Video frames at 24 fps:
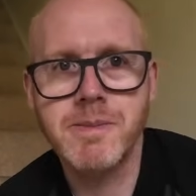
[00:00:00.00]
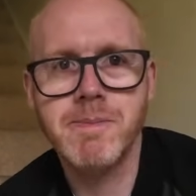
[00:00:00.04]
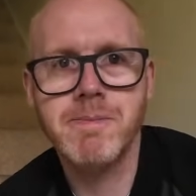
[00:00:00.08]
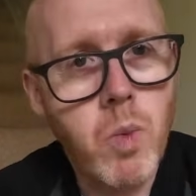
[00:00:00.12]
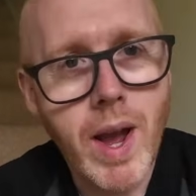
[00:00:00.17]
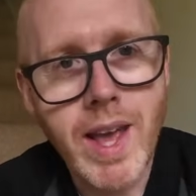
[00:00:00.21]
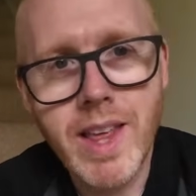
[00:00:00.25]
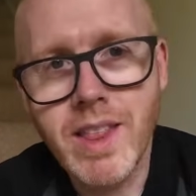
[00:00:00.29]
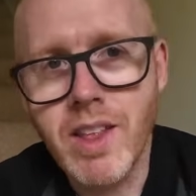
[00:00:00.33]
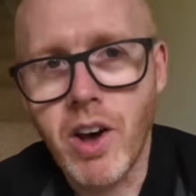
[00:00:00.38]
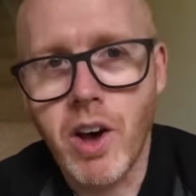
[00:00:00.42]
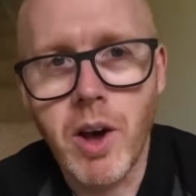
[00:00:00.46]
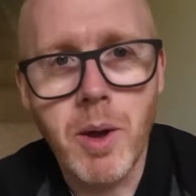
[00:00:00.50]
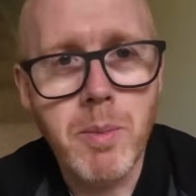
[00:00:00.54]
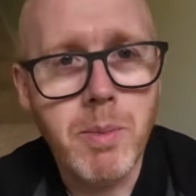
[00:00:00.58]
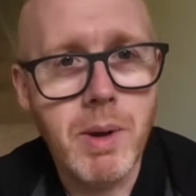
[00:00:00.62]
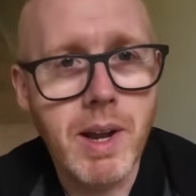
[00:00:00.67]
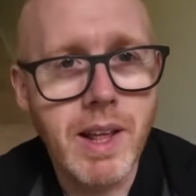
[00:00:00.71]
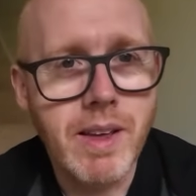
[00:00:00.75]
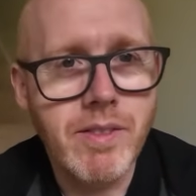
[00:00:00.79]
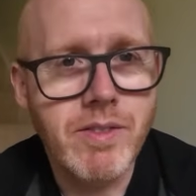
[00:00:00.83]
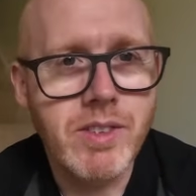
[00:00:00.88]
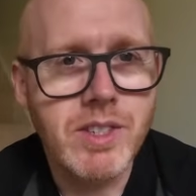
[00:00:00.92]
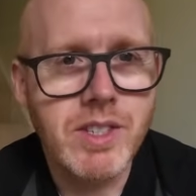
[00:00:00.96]
The way that I
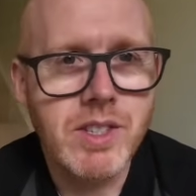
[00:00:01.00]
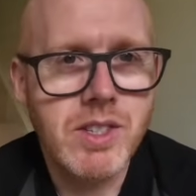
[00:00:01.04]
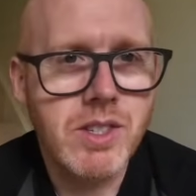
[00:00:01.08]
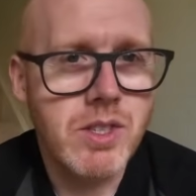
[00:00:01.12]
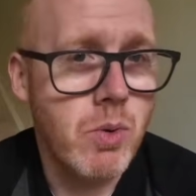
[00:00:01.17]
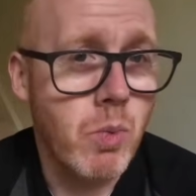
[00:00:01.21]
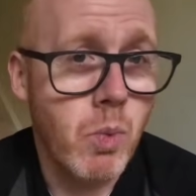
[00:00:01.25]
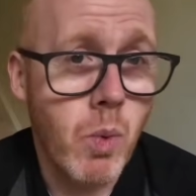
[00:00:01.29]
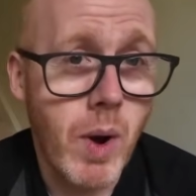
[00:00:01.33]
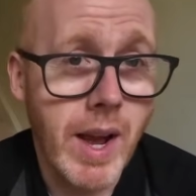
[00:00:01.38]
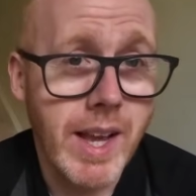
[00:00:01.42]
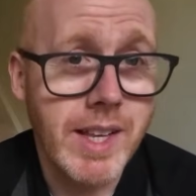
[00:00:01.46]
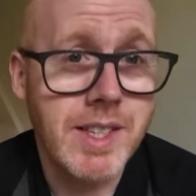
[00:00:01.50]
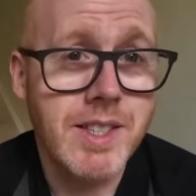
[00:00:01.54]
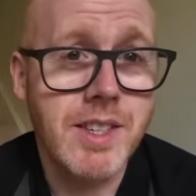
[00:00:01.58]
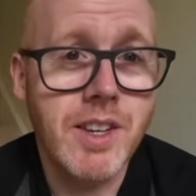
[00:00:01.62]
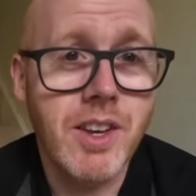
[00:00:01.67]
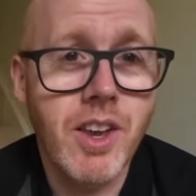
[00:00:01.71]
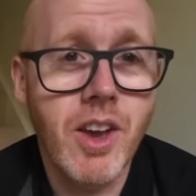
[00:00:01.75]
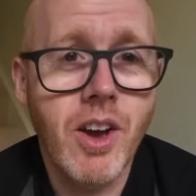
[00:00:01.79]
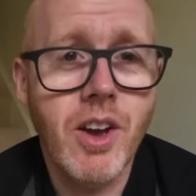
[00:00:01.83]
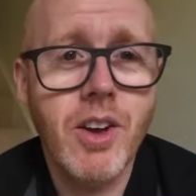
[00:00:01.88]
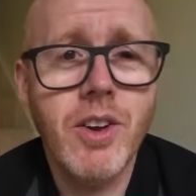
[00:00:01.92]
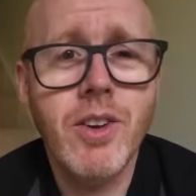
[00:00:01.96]
believe is the way to
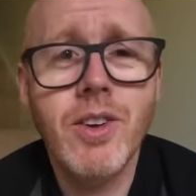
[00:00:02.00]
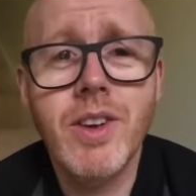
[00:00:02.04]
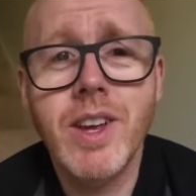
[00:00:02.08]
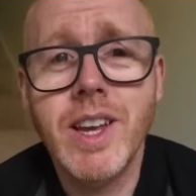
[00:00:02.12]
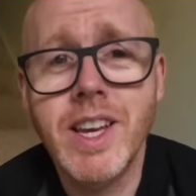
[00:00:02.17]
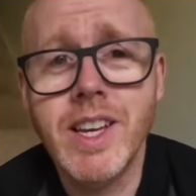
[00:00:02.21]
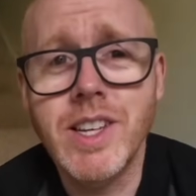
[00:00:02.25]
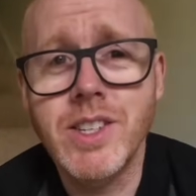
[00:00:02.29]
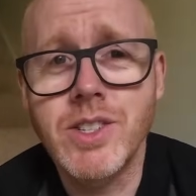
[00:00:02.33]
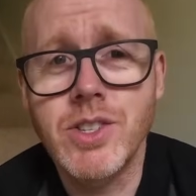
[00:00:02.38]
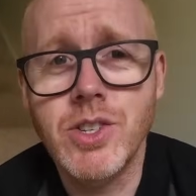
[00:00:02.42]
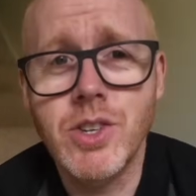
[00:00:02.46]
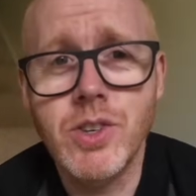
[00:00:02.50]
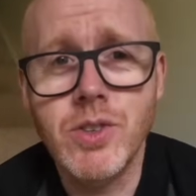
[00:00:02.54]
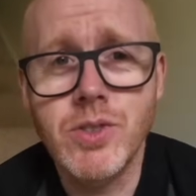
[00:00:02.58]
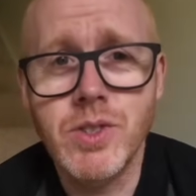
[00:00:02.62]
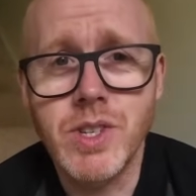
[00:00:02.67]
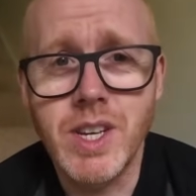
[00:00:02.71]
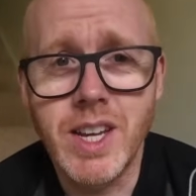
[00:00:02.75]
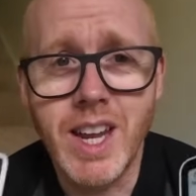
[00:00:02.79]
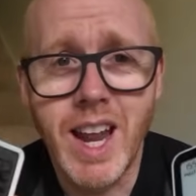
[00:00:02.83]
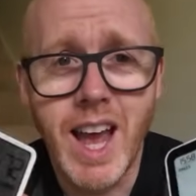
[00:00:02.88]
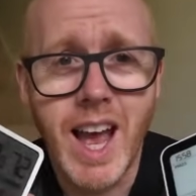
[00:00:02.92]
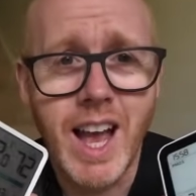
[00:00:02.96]
go is
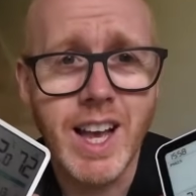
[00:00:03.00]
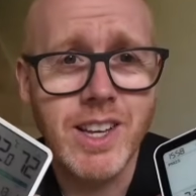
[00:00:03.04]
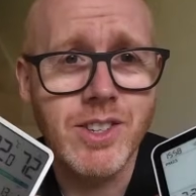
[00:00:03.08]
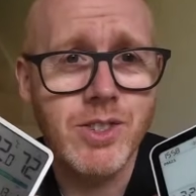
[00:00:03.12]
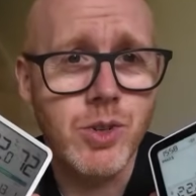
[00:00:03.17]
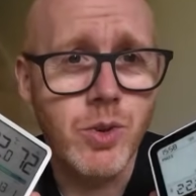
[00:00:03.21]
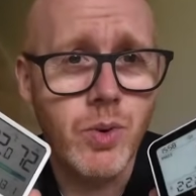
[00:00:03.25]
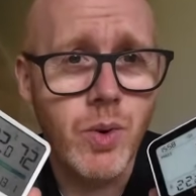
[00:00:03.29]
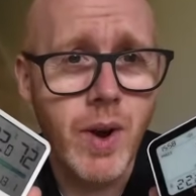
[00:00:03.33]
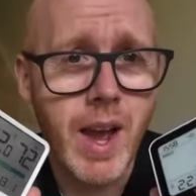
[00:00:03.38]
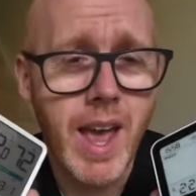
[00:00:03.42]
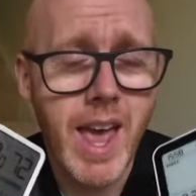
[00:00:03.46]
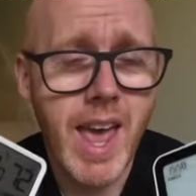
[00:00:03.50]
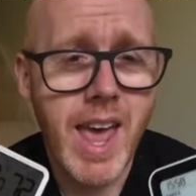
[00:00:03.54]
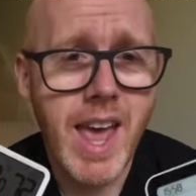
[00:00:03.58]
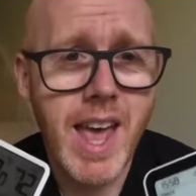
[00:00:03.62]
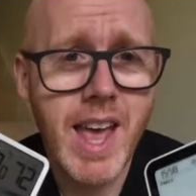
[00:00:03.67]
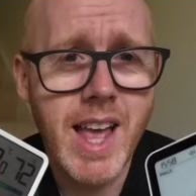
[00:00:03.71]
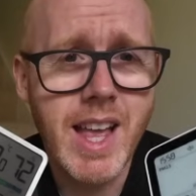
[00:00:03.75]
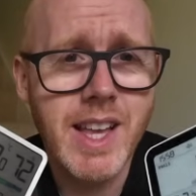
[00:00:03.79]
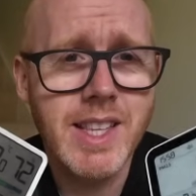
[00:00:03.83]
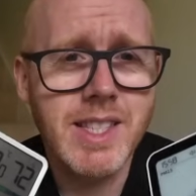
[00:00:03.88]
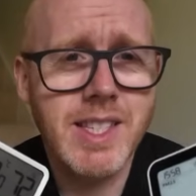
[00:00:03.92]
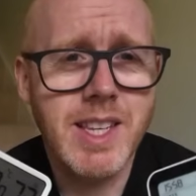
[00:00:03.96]
using actual
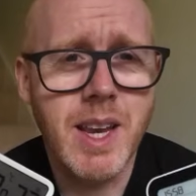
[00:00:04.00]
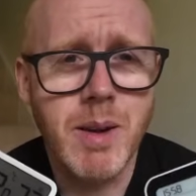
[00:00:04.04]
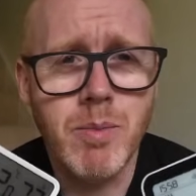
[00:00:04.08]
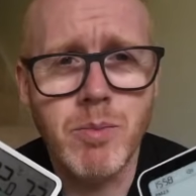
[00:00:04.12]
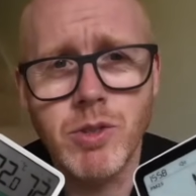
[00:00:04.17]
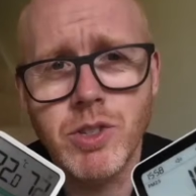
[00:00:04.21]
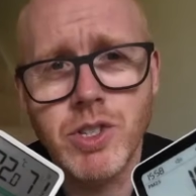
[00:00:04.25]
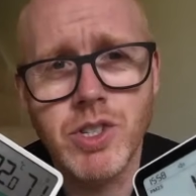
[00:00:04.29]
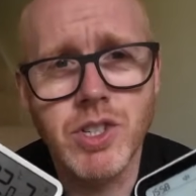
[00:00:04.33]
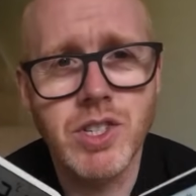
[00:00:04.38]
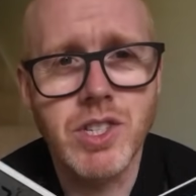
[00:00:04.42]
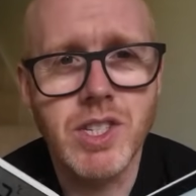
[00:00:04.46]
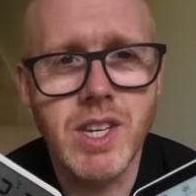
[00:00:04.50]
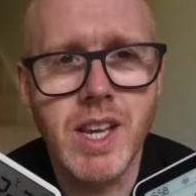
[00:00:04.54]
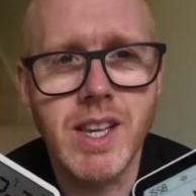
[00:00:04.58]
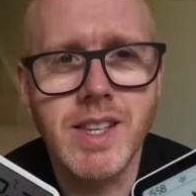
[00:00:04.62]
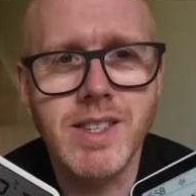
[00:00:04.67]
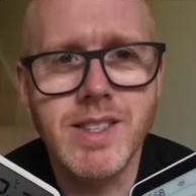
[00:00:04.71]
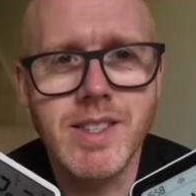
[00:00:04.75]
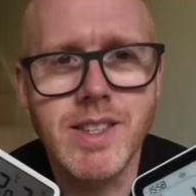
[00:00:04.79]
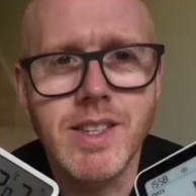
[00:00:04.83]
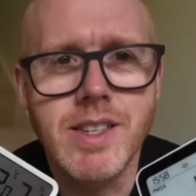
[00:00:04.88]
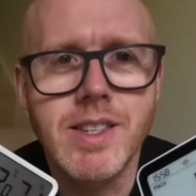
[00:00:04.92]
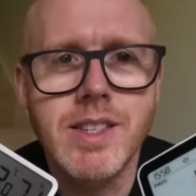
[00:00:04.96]
air temperature
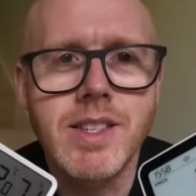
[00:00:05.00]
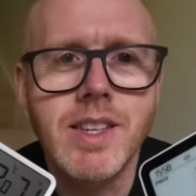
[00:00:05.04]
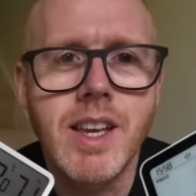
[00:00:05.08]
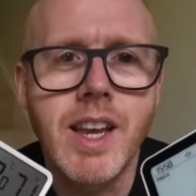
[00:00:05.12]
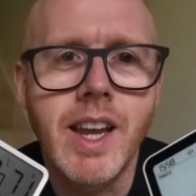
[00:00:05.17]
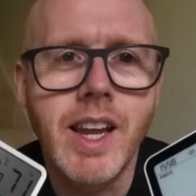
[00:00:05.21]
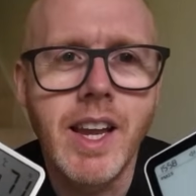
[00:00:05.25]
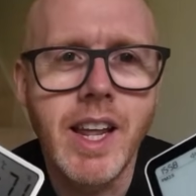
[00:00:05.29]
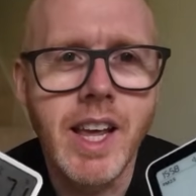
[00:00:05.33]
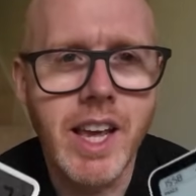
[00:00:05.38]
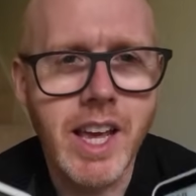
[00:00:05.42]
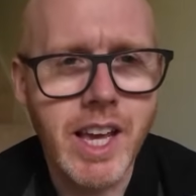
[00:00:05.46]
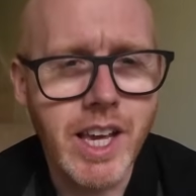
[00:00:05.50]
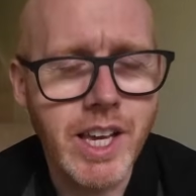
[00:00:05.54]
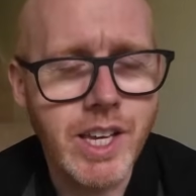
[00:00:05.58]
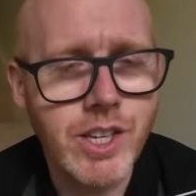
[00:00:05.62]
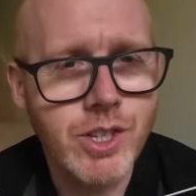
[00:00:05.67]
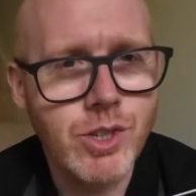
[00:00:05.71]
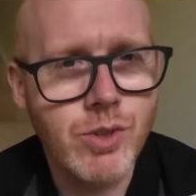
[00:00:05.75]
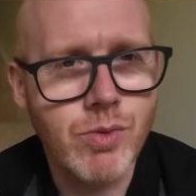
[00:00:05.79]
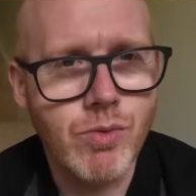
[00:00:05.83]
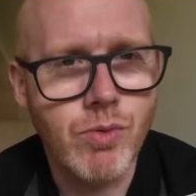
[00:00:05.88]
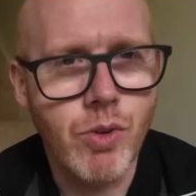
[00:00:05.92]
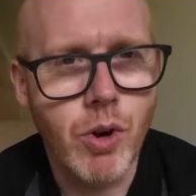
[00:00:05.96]
sensors in
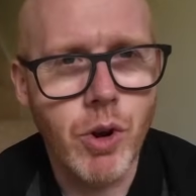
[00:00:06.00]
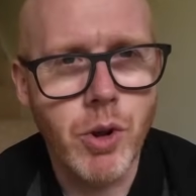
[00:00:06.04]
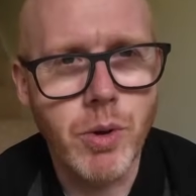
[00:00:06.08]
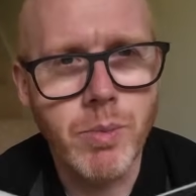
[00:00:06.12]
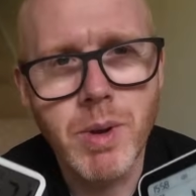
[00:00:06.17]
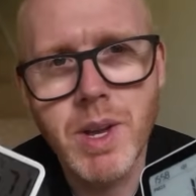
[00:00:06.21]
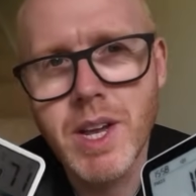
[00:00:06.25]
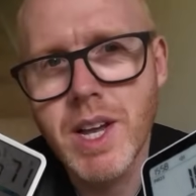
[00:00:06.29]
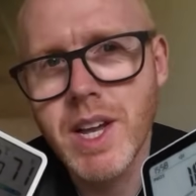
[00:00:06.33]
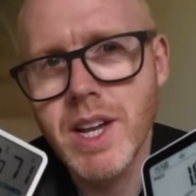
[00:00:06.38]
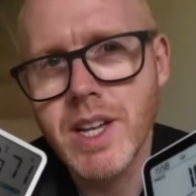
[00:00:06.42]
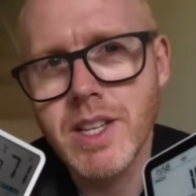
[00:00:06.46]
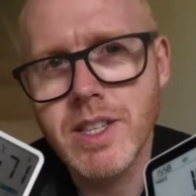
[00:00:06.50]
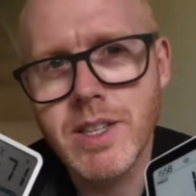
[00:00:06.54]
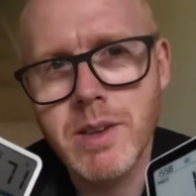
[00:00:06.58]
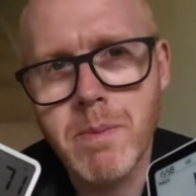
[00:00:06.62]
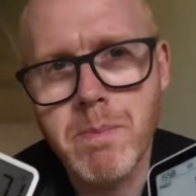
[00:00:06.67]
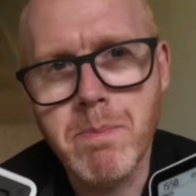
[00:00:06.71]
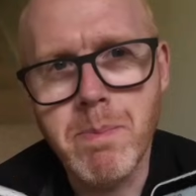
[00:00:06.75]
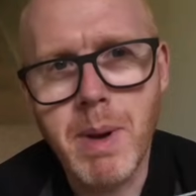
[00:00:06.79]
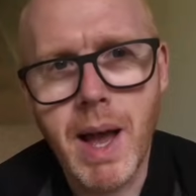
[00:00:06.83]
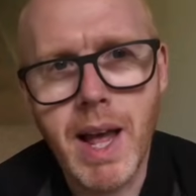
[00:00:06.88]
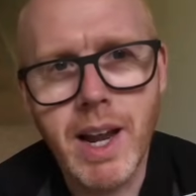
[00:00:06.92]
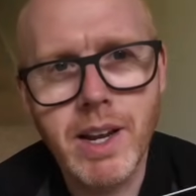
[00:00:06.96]
each room to
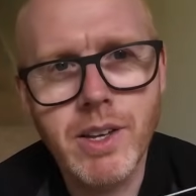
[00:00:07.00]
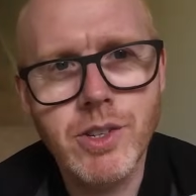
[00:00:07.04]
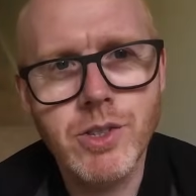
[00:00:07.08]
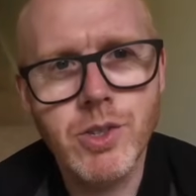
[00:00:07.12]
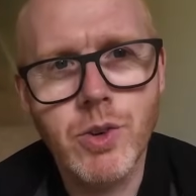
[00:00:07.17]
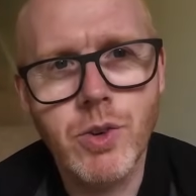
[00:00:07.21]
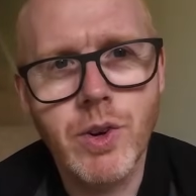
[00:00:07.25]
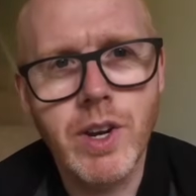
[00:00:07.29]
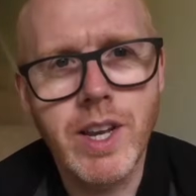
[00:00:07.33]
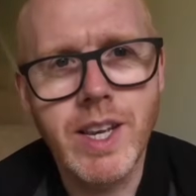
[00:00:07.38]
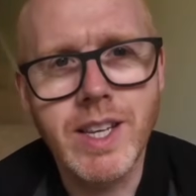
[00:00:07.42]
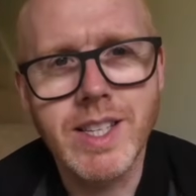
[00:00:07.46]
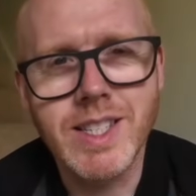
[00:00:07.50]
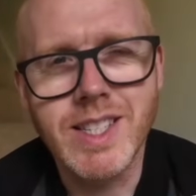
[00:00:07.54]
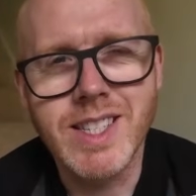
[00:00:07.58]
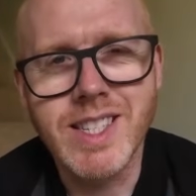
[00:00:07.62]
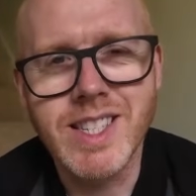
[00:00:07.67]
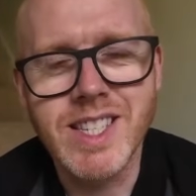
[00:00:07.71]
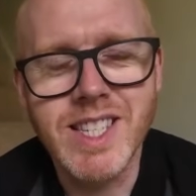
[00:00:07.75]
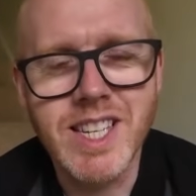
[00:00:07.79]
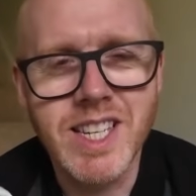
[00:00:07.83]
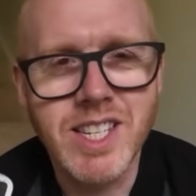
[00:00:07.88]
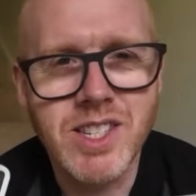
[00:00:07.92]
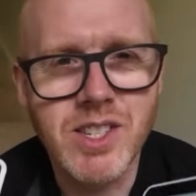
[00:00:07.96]
balance your heating
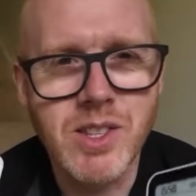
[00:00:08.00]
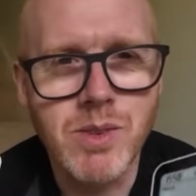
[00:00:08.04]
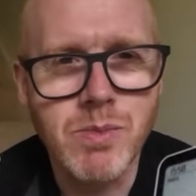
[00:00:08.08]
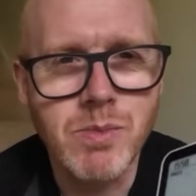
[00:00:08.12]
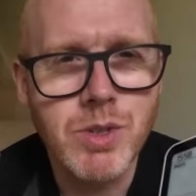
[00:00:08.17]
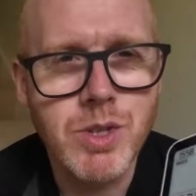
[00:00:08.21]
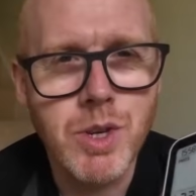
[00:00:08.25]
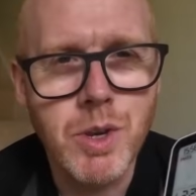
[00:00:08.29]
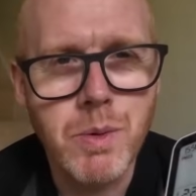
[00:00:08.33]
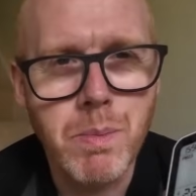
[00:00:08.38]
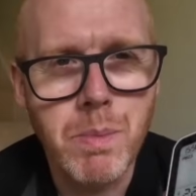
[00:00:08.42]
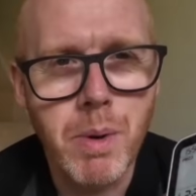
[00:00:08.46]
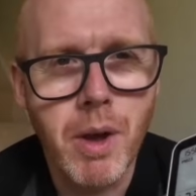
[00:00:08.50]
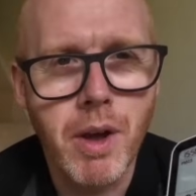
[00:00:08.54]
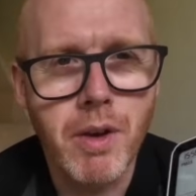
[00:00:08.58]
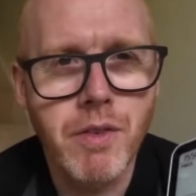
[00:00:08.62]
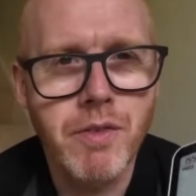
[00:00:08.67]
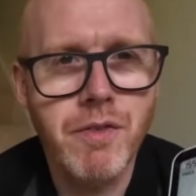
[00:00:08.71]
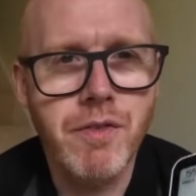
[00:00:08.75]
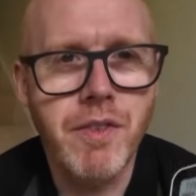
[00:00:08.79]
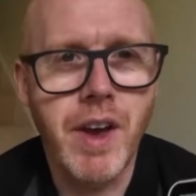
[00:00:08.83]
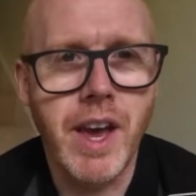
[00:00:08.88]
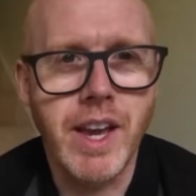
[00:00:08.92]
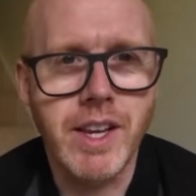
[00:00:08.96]
system to
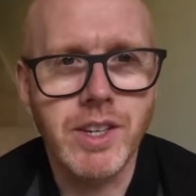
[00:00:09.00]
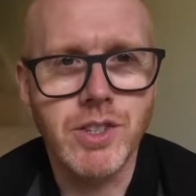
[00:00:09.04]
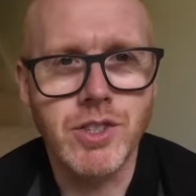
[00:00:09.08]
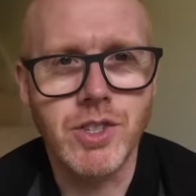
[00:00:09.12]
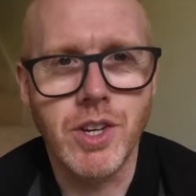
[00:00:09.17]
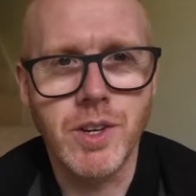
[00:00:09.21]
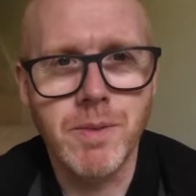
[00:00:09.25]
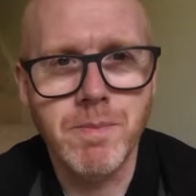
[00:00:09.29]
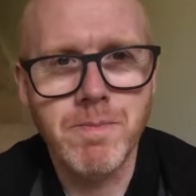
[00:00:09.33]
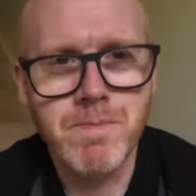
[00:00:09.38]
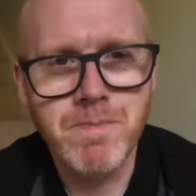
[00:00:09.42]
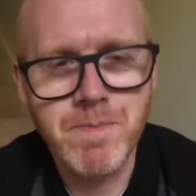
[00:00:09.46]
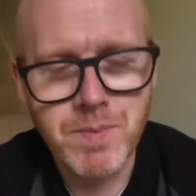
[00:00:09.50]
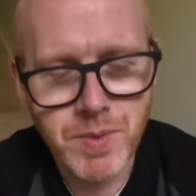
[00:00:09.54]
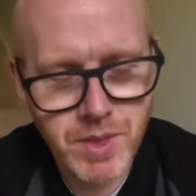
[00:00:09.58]
perfection.